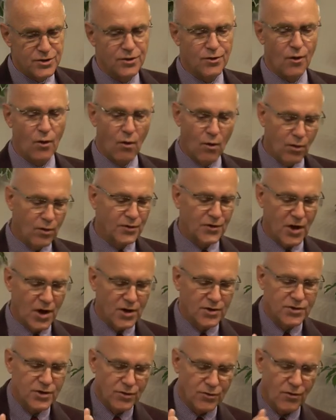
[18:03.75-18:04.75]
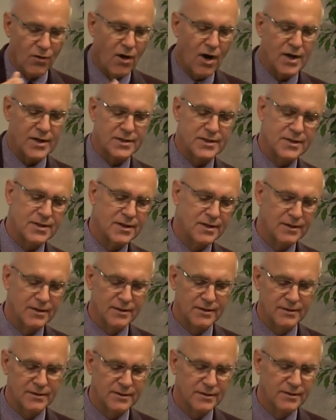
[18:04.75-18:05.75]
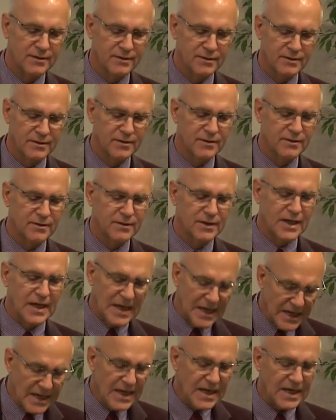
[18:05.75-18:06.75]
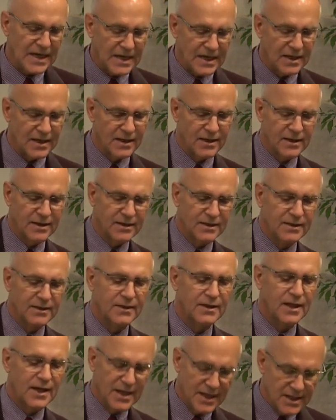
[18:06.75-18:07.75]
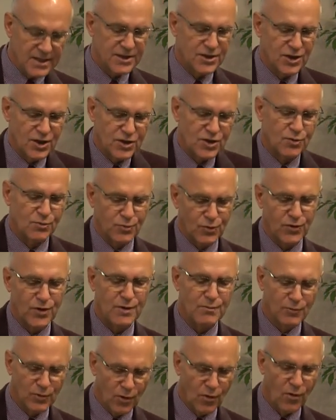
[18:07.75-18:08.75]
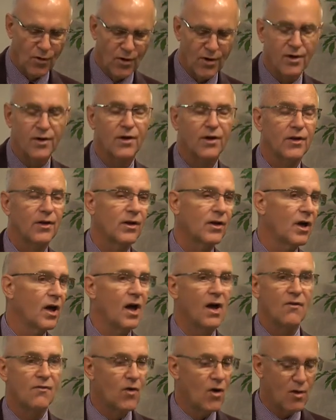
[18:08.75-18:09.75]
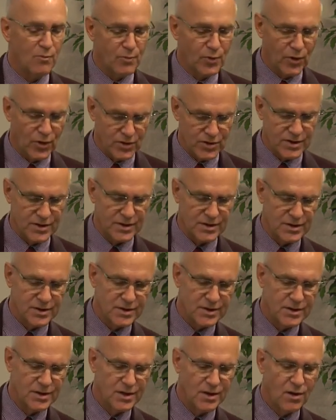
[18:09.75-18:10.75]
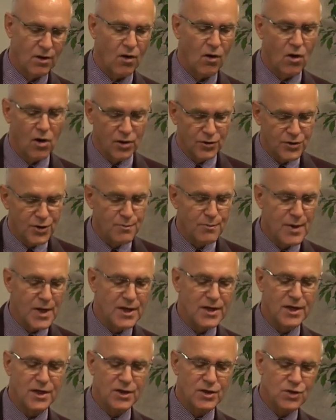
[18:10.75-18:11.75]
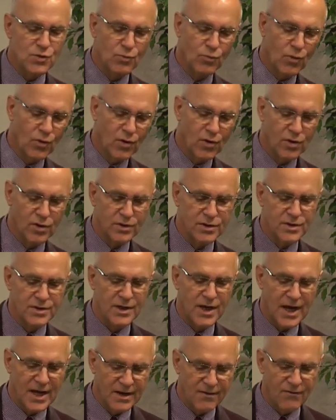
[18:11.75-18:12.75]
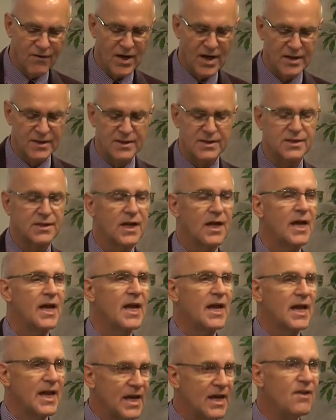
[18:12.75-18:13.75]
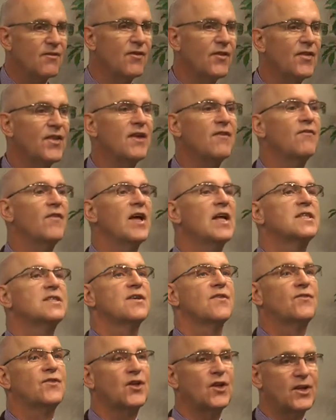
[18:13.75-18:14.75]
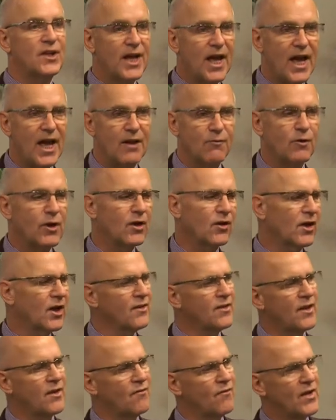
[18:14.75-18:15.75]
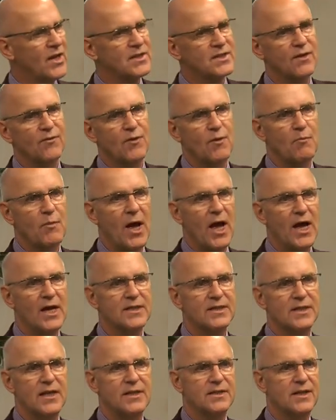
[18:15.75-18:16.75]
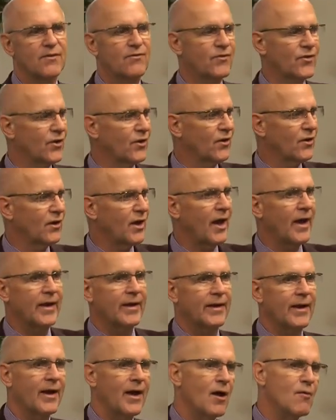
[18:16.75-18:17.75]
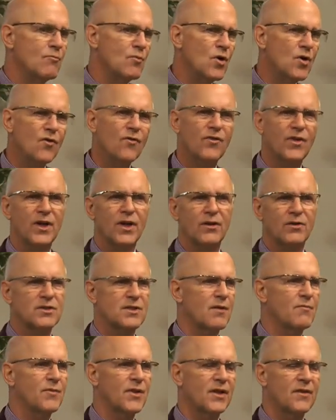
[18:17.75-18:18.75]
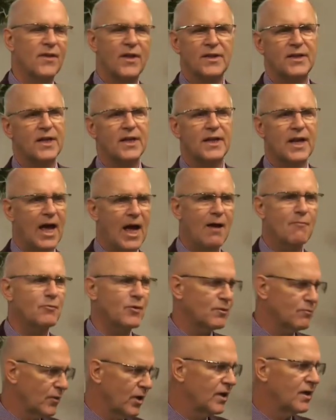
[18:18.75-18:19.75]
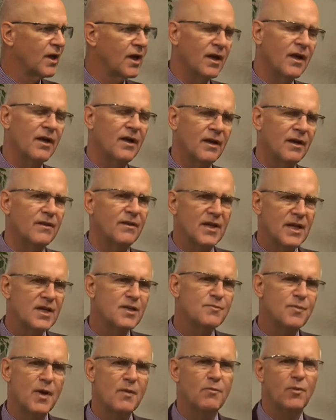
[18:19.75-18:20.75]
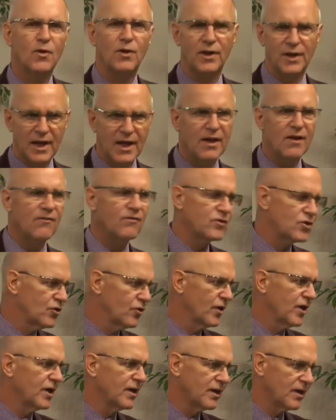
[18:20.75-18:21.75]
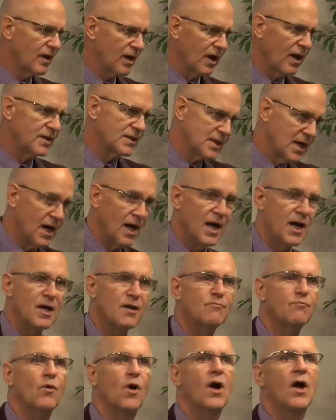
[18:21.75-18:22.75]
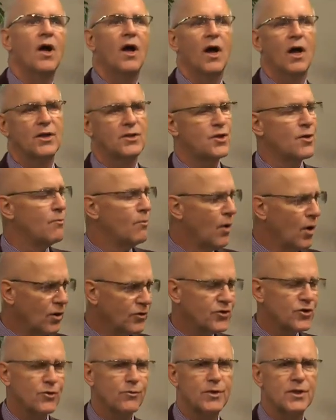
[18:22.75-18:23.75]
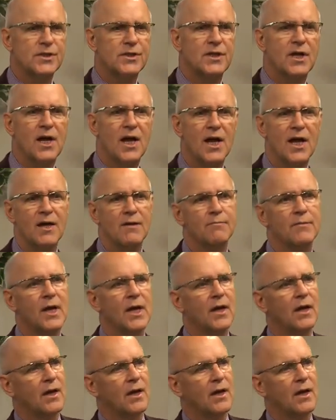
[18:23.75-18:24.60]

you to hold on to Christ. He is the supreme Lord of all persons, all dominions, worlds, and events. Even the events of today, we look at the events of the past as if they're like a movie or something that didn't happen, but these people lived during a time, a tumultuous time,